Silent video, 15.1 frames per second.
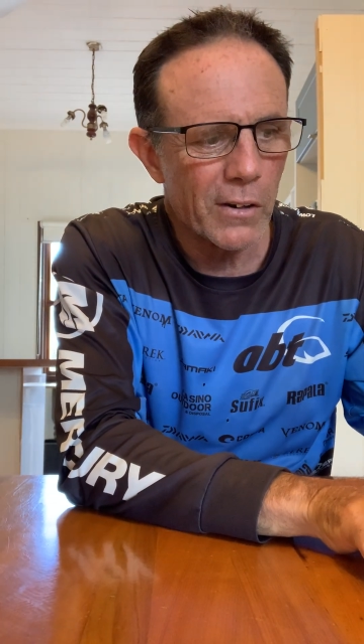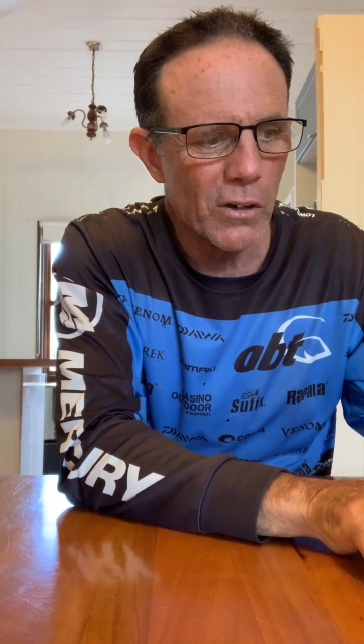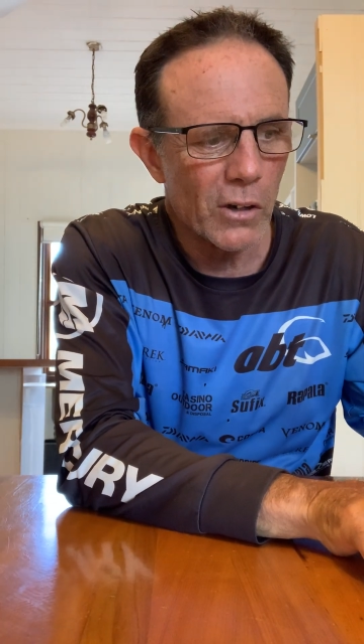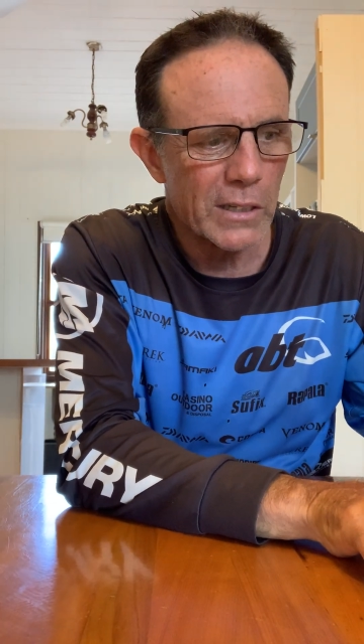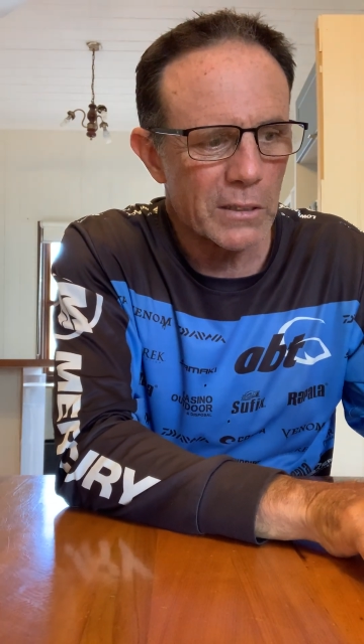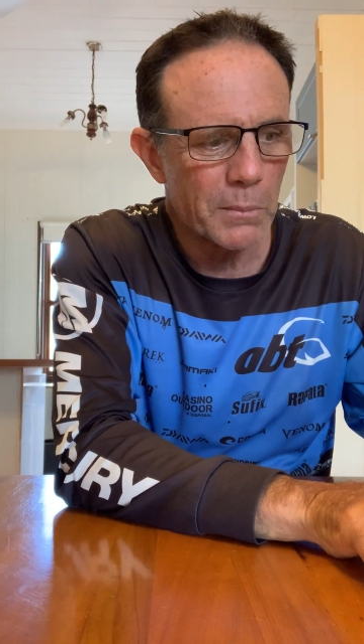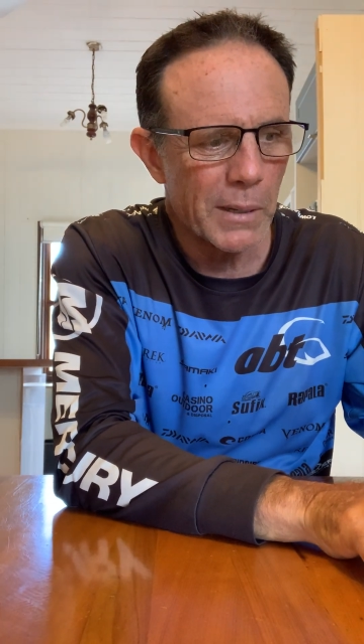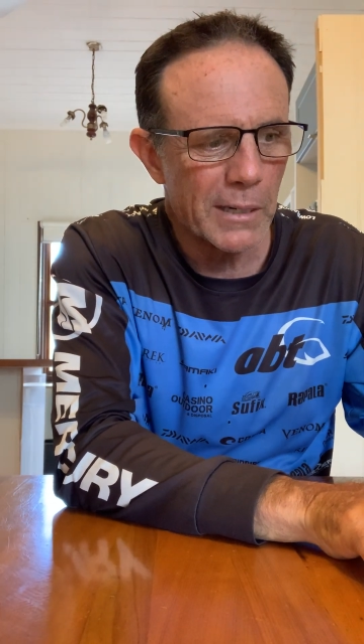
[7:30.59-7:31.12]

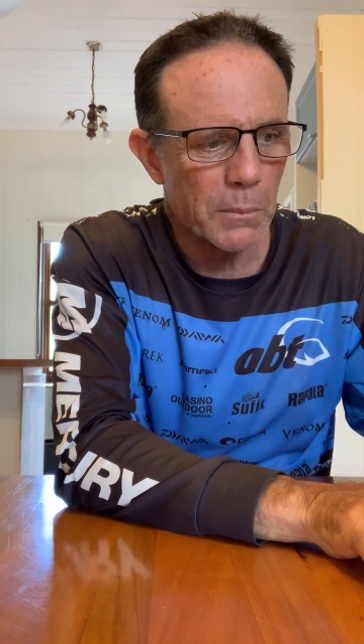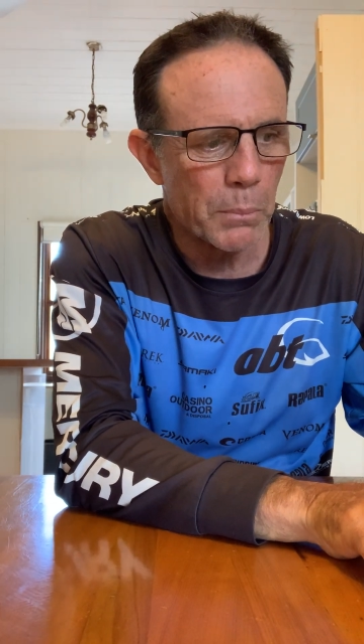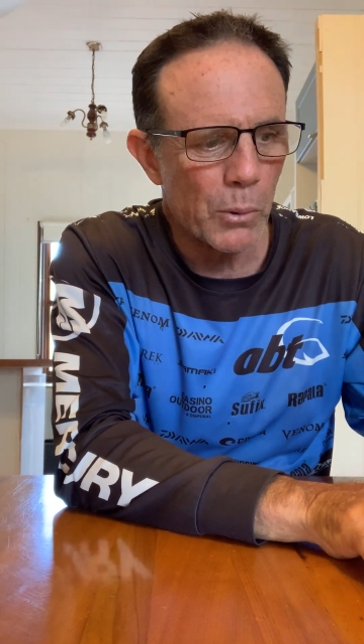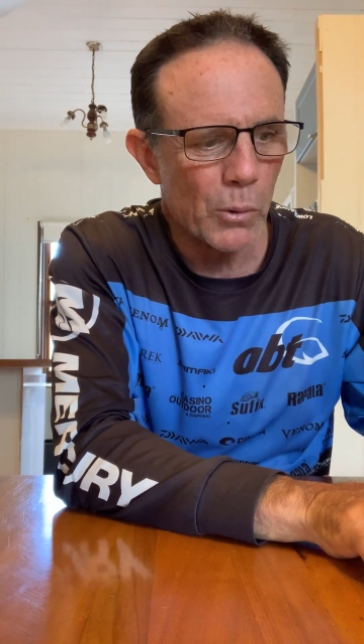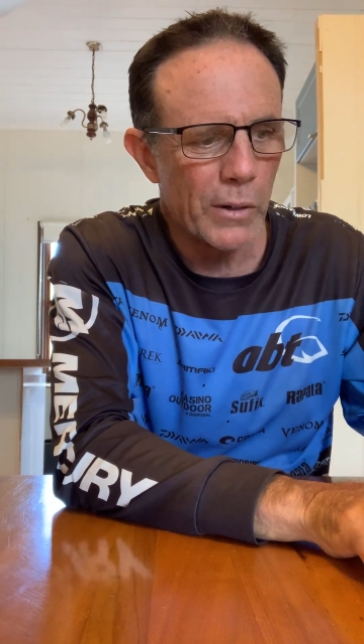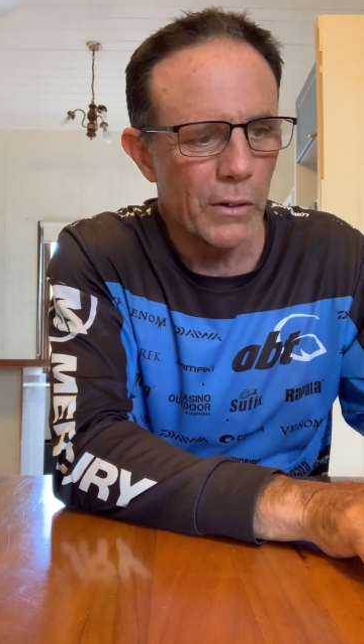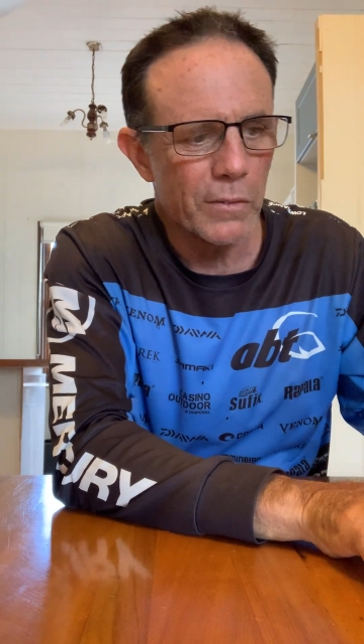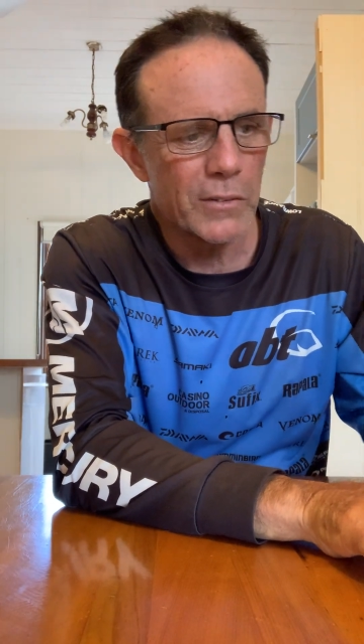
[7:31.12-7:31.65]
like to make a
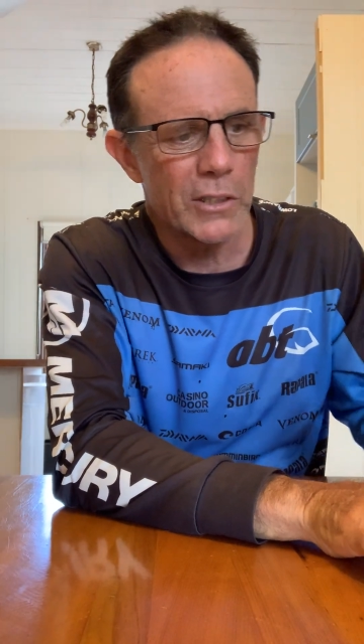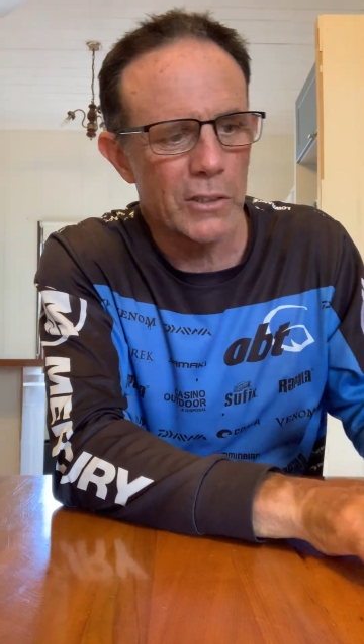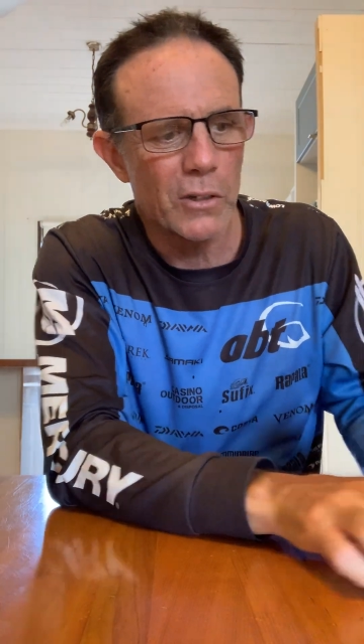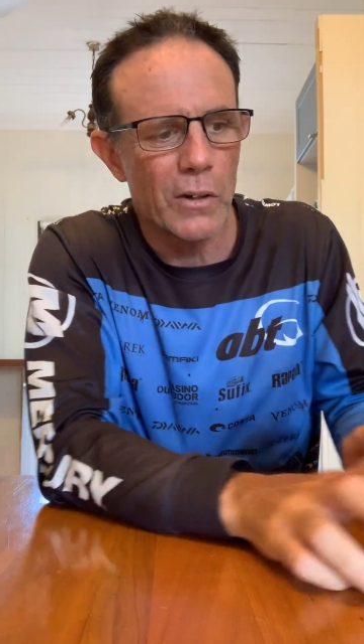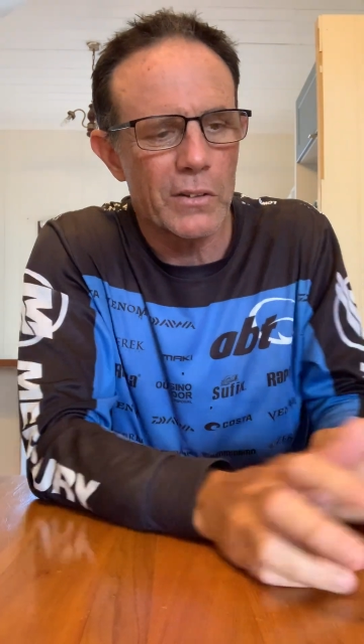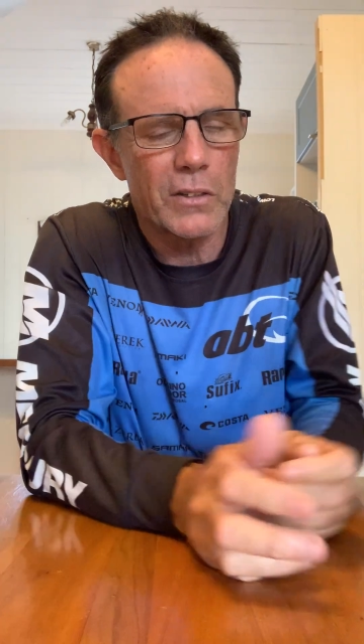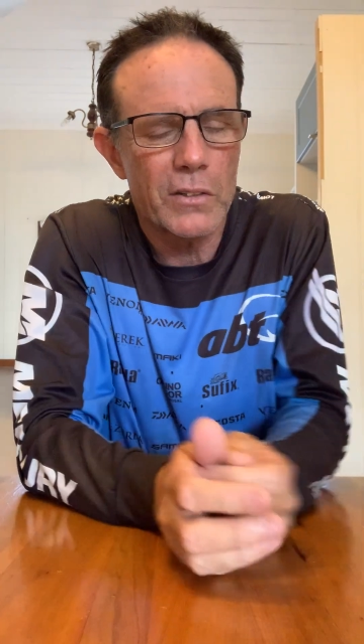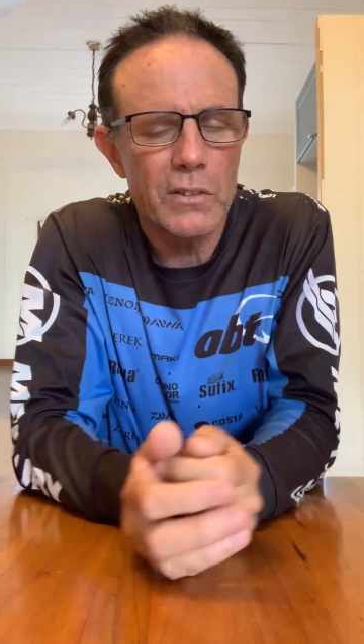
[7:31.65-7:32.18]
point of to you
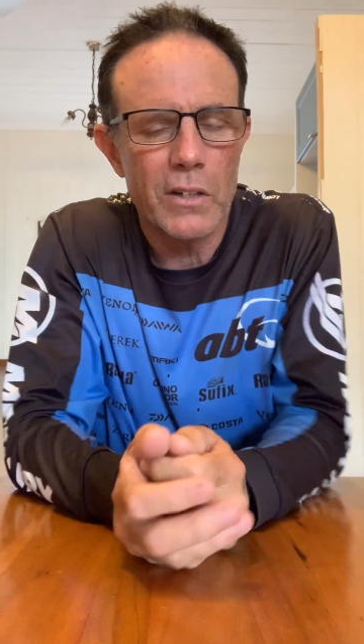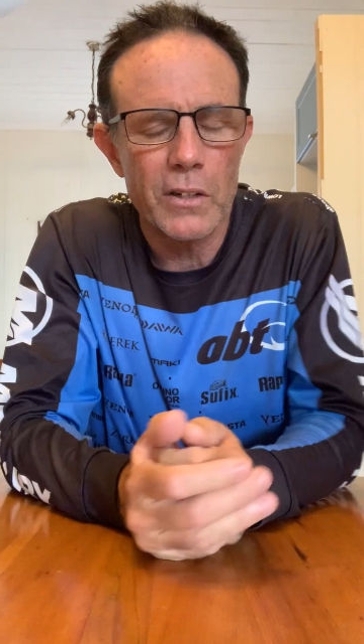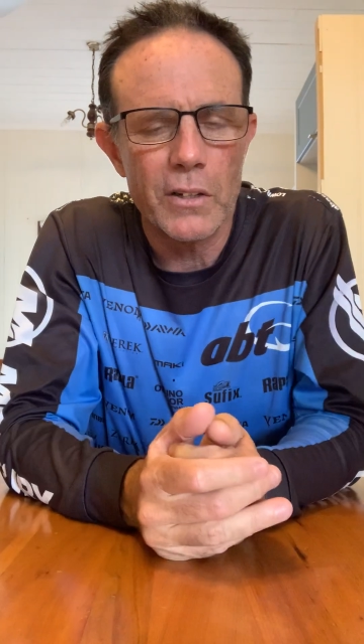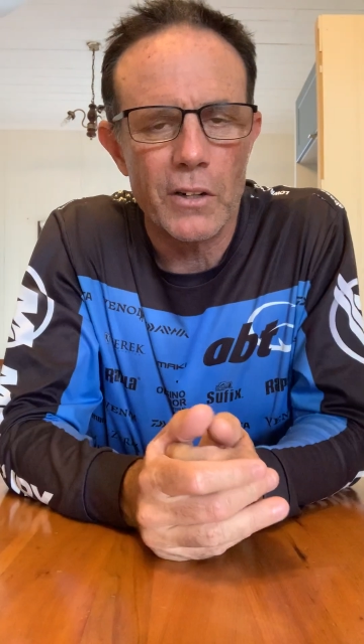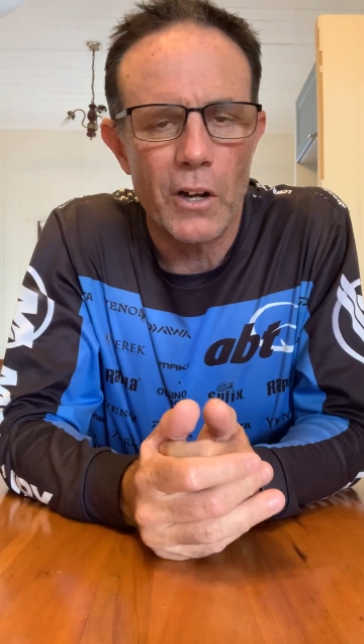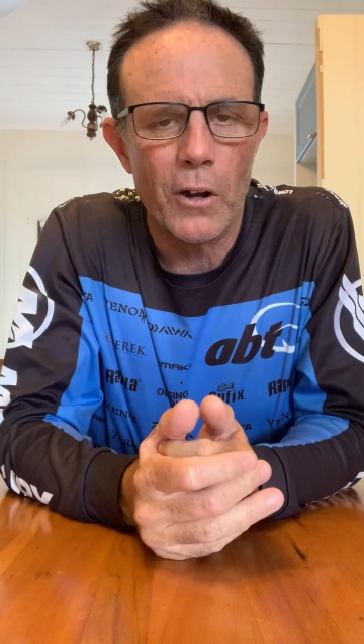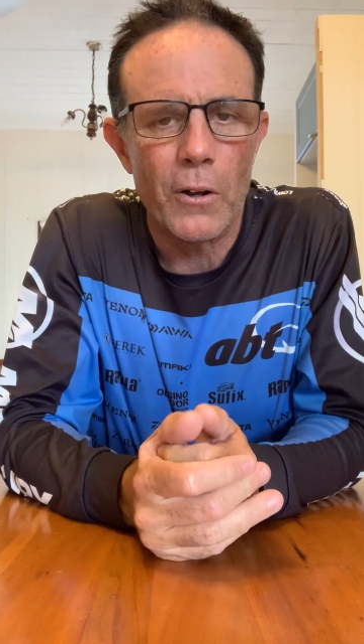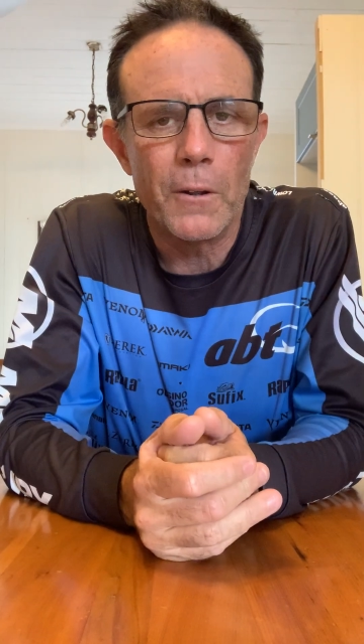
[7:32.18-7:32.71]
guys, just so you
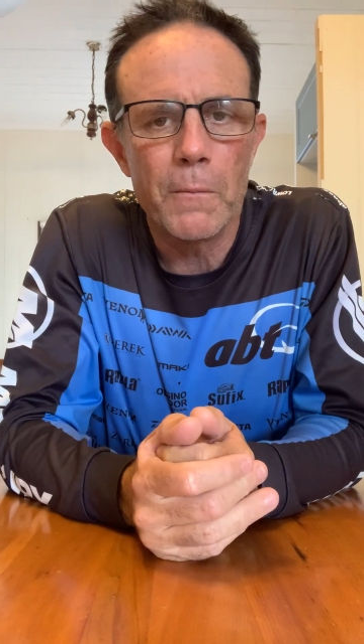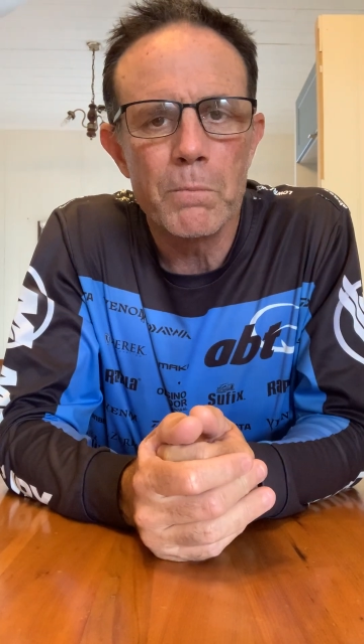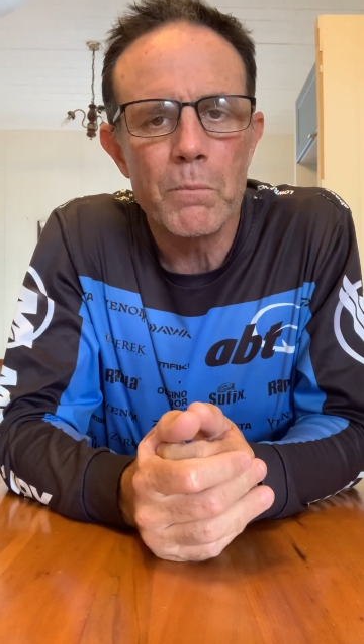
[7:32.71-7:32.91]
know,